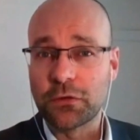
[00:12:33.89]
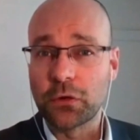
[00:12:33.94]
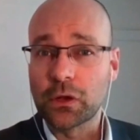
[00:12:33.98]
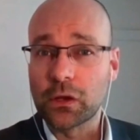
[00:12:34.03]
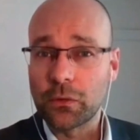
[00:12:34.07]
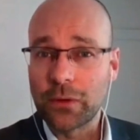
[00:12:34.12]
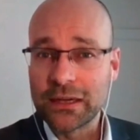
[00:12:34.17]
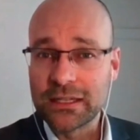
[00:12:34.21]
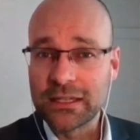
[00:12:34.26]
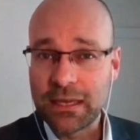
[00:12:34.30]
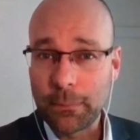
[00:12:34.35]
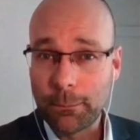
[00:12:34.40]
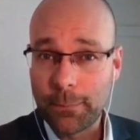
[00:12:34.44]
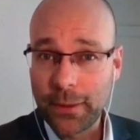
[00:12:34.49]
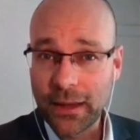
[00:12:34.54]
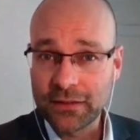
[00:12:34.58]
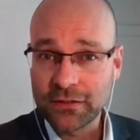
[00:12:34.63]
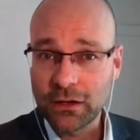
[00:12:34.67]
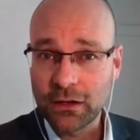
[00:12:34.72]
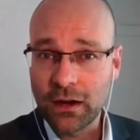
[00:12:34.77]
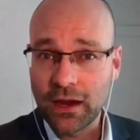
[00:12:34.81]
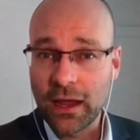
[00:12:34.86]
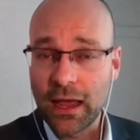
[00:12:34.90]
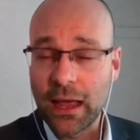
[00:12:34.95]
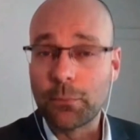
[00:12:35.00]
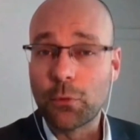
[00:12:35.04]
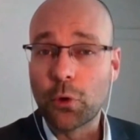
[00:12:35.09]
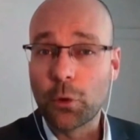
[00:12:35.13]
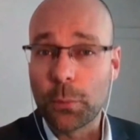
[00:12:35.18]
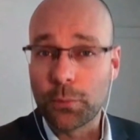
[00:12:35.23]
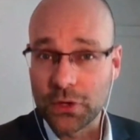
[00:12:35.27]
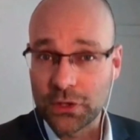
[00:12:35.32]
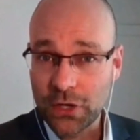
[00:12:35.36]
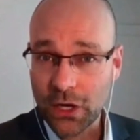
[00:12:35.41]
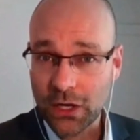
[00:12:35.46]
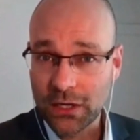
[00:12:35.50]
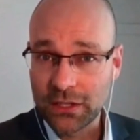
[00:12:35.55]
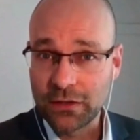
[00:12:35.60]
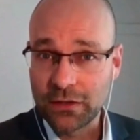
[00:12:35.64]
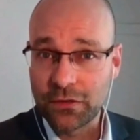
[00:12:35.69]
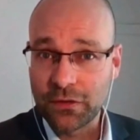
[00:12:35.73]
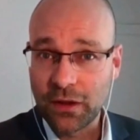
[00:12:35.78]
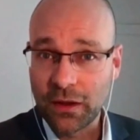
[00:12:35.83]
for creating better and more
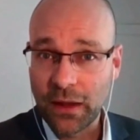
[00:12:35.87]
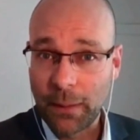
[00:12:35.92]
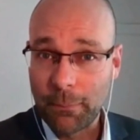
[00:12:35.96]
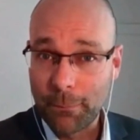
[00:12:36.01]
productive